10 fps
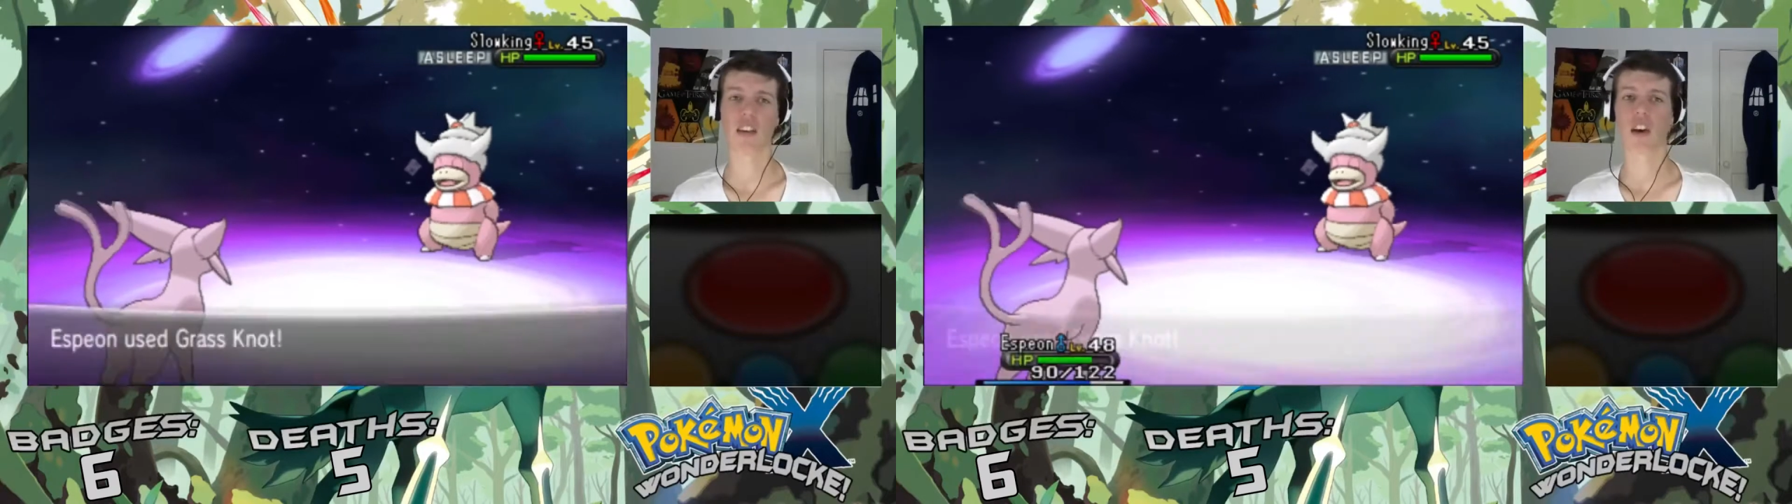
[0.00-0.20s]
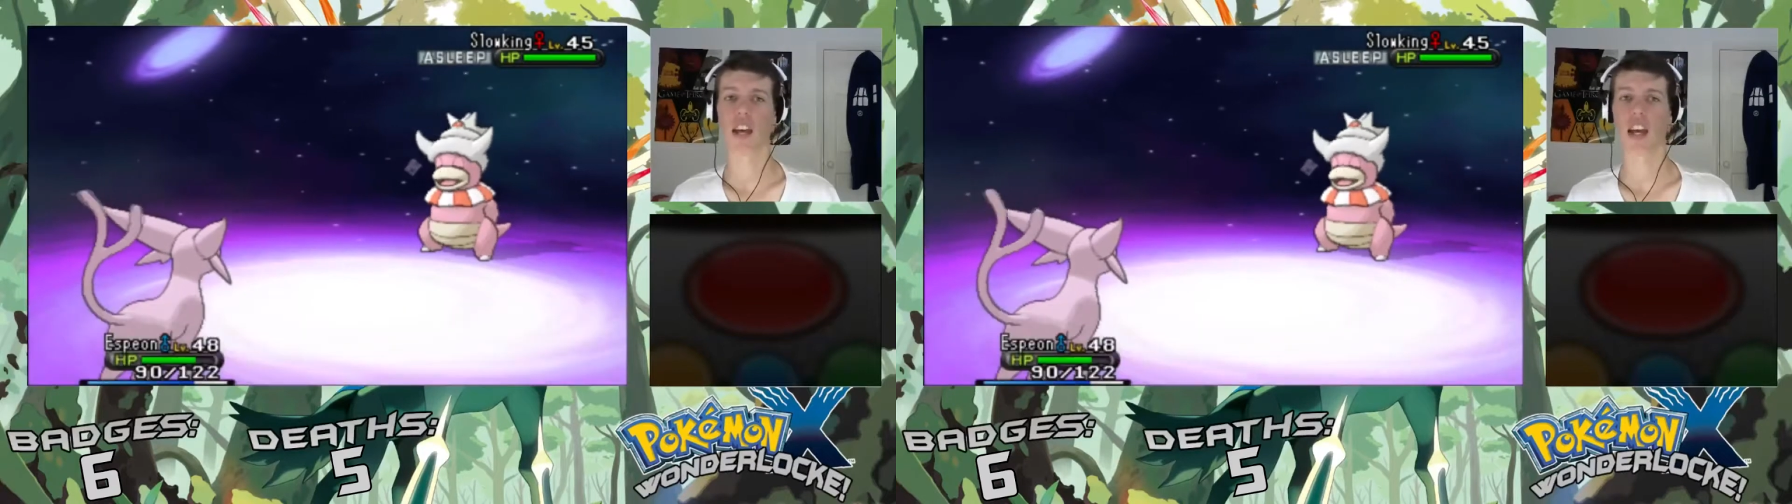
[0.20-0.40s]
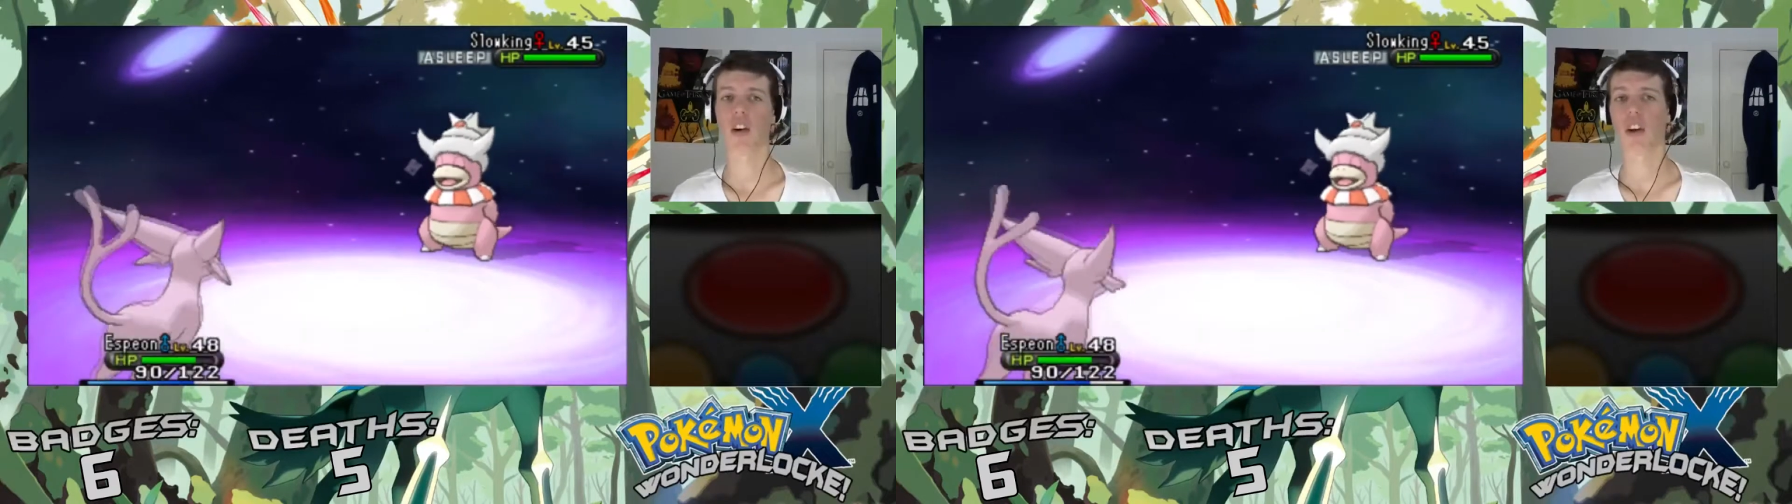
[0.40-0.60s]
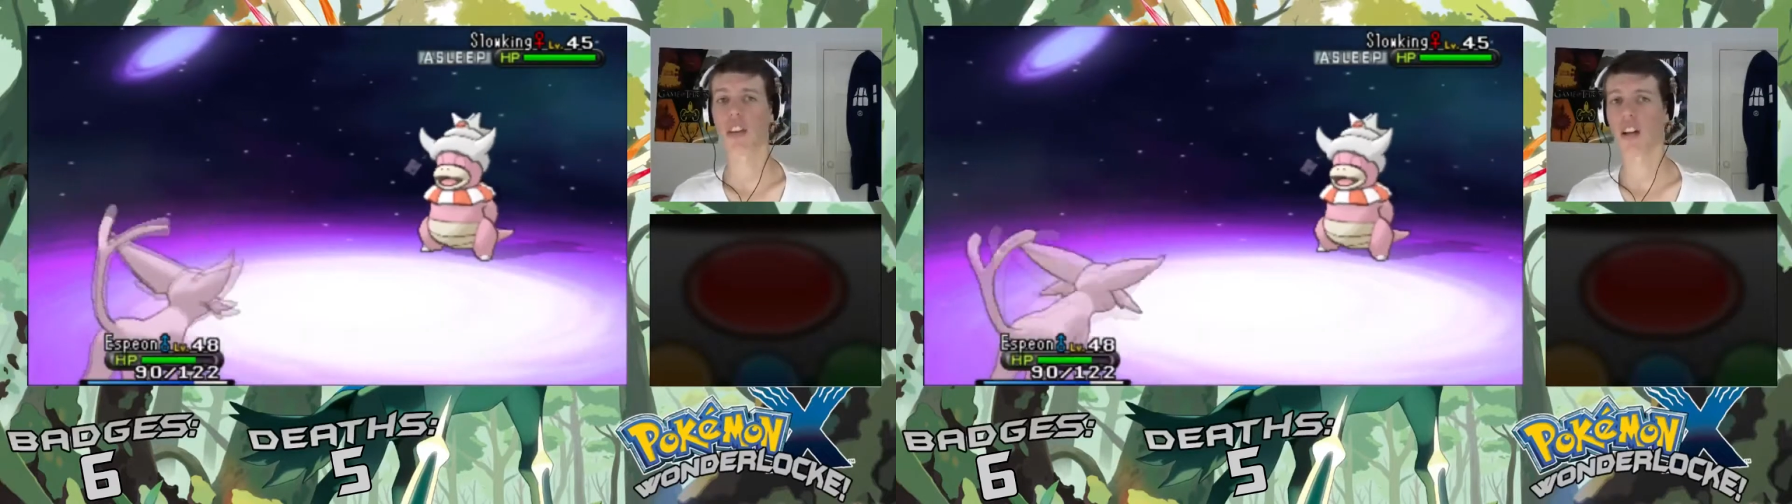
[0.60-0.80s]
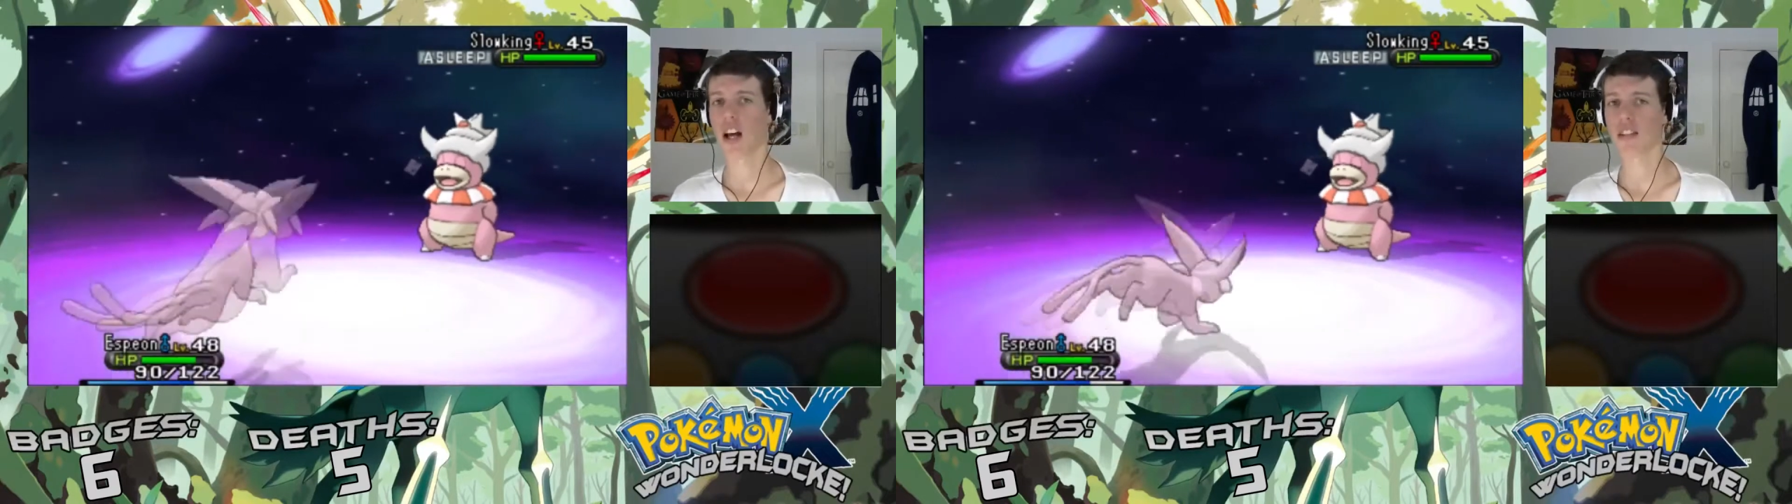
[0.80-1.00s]
go down
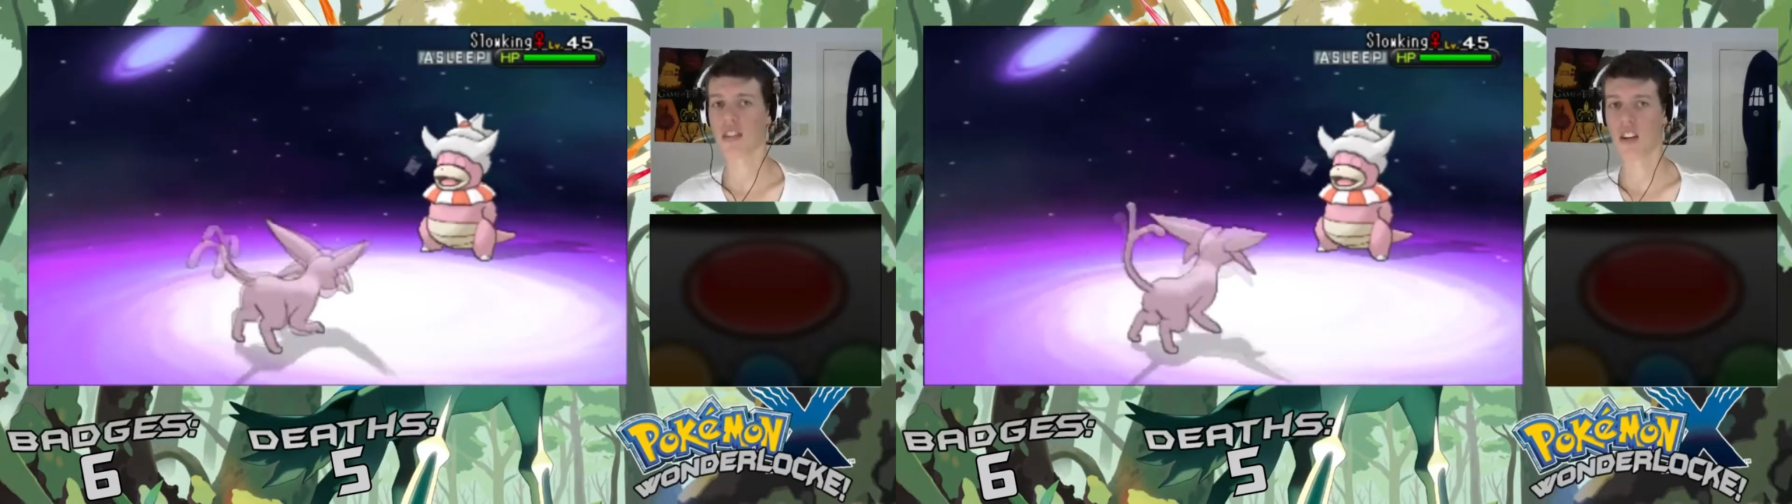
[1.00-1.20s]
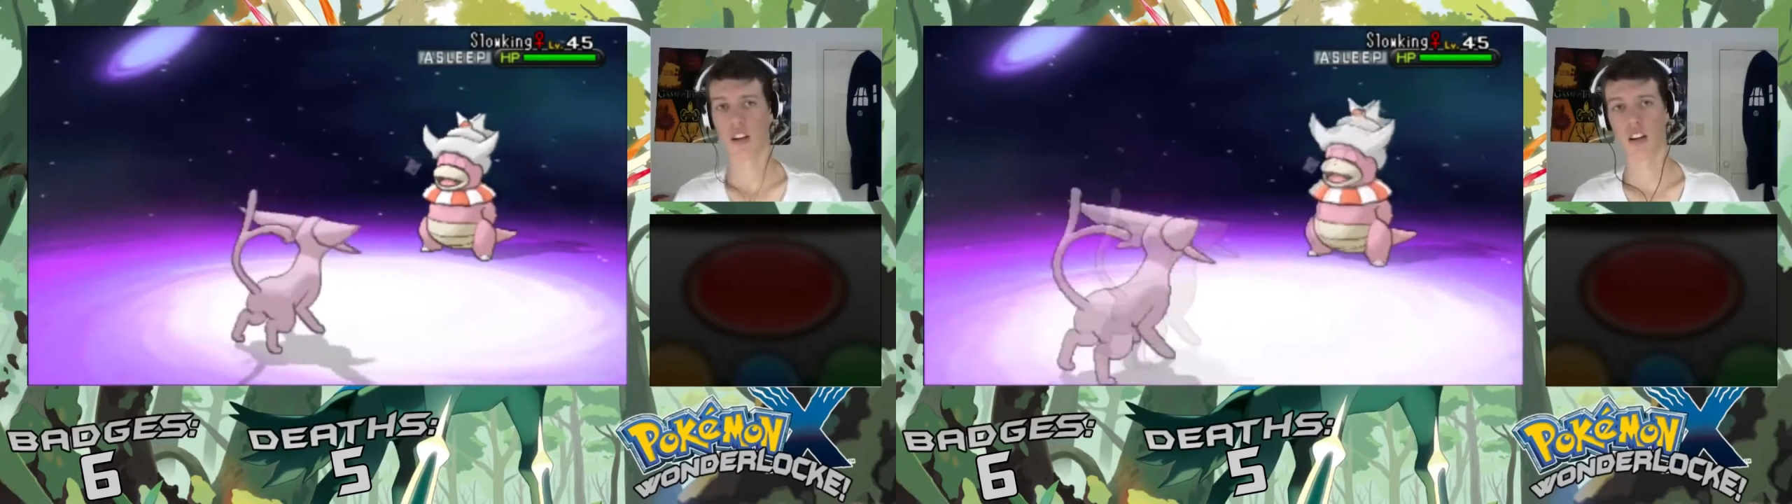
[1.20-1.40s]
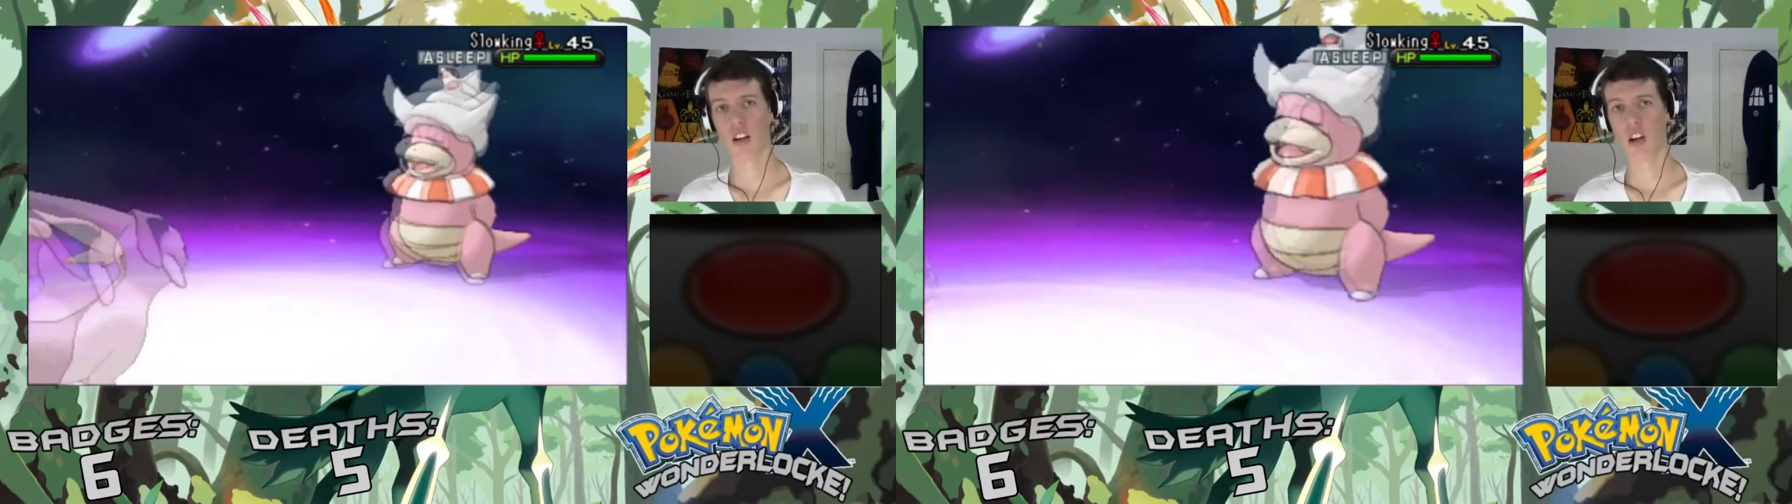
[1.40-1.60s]
on the last turn,